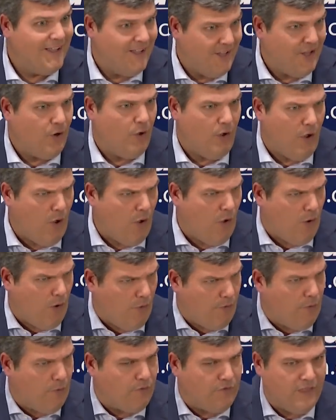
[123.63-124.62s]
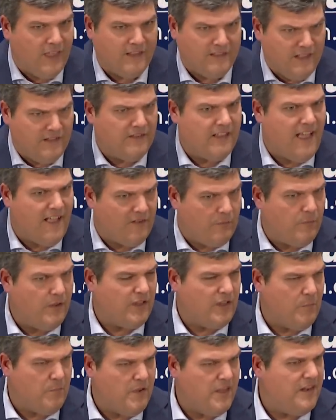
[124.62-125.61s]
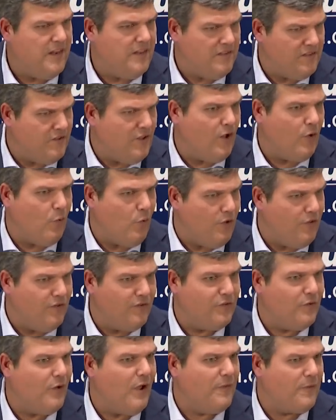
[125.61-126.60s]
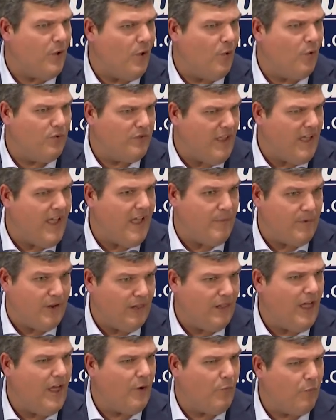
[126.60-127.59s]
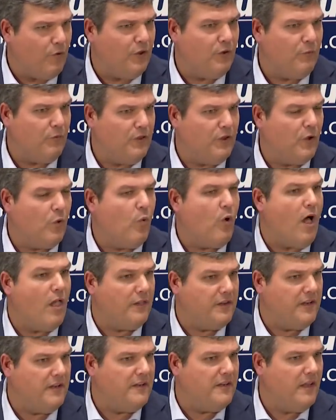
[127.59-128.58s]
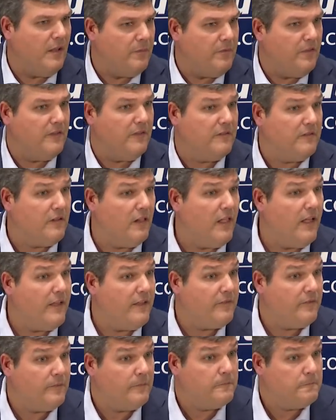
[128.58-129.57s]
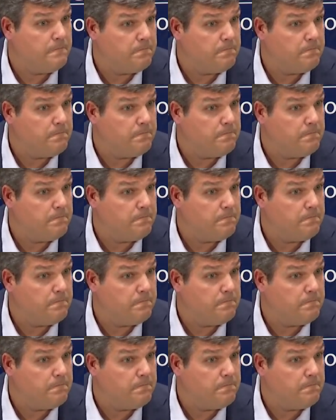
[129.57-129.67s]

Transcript: You know, all those things. These guys have been committed and stuck with us throughout the whole time, and a lot of really, really quality depth in this class.